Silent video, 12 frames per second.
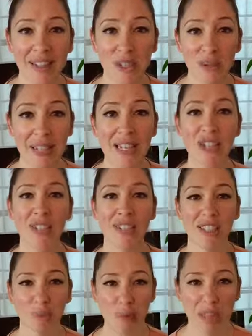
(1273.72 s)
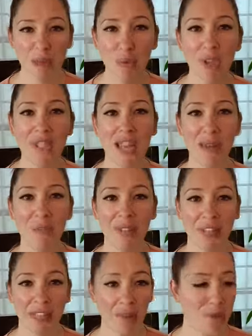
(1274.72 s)
Do I need to just spend more time with
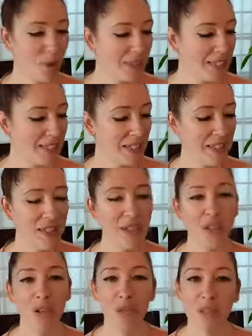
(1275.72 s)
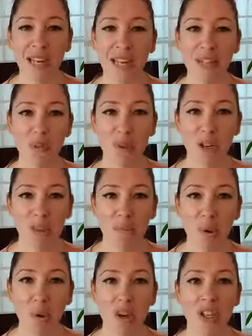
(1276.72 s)
Him? Do I need to read his word
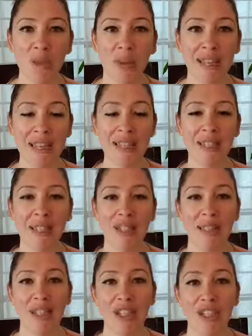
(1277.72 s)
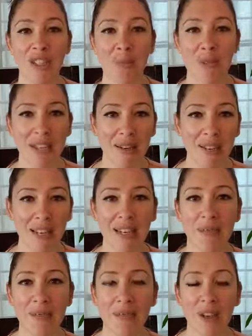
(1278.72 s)
more? Do I need to just be in,
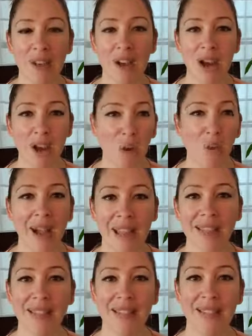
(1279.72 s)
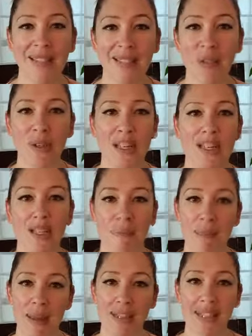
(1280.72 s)
in a quietness, learning to
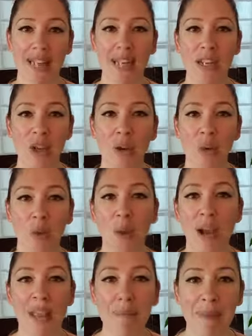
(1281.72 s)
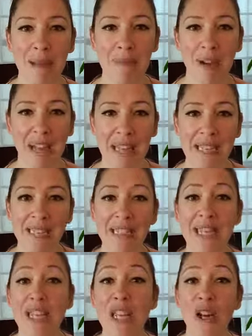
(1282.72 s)
meditate and quiet my mind to
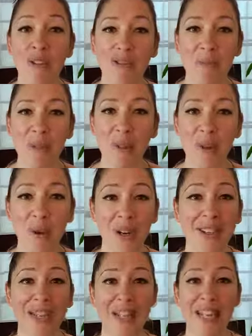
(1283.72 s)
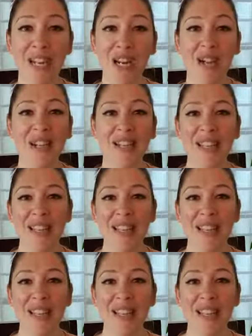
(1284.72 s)
hear from the Lord and to hear